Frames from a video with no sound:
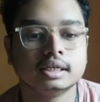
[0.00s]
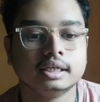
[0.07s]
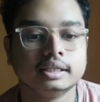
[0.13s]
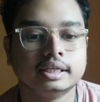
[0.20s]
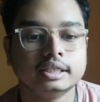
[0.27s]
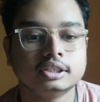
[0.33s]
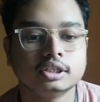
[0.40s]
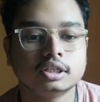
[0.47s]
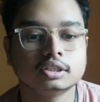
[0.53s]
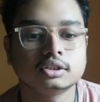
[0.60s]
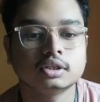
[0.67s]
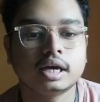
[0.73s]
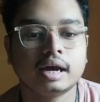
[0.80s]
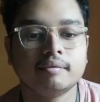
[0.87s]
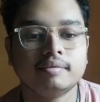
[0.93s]
this
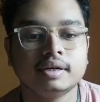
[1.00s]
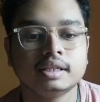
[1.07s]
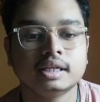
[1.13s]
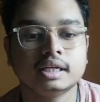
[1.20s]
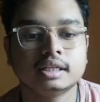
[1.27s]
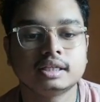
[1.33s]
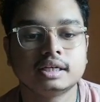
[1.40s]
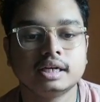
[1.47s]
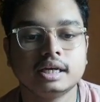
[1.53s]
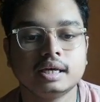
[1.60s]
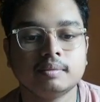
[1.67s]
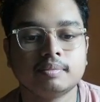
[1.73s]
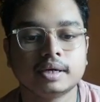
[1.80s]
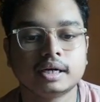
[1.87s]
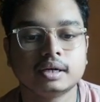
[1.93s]
also having the
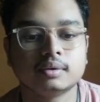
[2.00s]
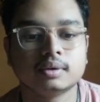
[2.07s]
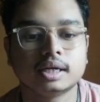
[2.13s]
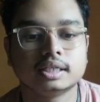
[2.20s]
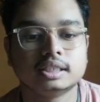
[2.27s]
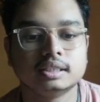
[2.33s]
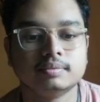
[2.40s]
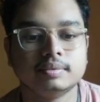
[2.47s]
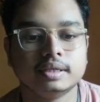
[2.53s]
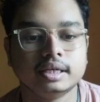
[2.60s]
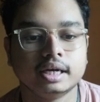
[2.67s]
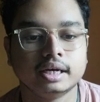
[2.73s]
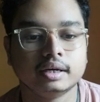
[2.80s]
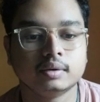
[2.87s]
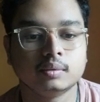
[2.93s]
three particular
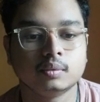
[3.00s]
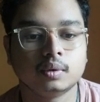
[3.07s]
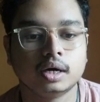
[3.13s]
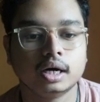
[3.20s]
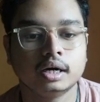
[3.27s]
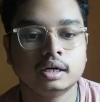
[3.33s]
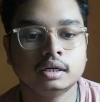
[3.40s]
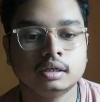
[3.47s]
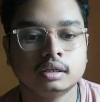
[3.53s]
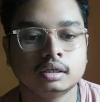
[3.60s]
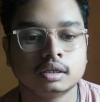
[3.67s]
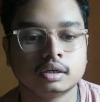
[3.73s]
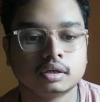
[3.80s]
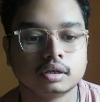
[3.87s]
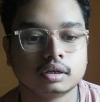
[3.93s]
GBI, 1,
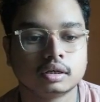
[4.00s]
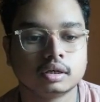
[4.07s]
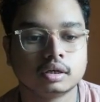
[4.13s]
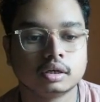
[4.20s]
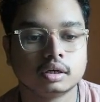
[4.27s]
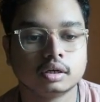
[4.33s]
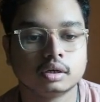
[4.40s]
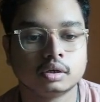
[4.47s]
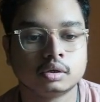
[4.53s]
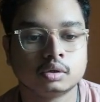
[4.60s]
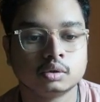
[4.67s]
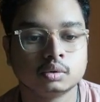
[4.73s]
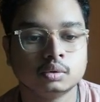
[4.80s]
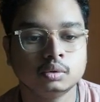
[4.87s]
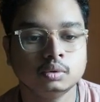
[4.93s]

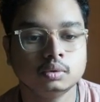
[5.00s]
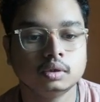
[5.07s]
2,